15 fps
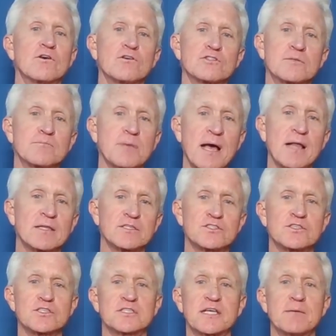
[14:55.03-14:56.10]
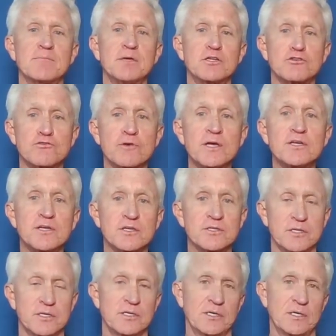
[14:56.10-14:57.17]
Those imbalances can be
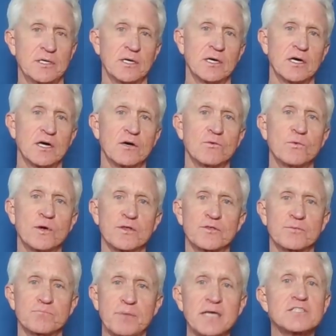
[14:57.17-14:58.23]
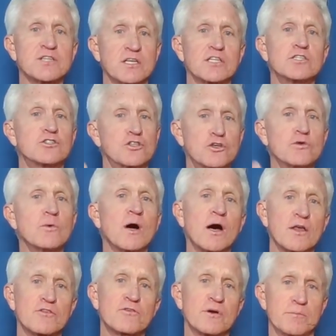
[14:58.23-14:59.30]
treated uh, with basically
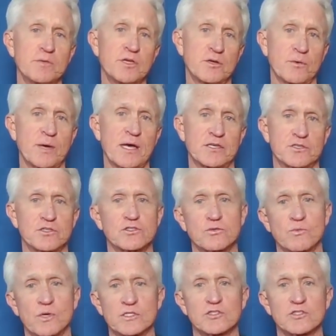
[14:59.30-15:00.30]
two other amino acids.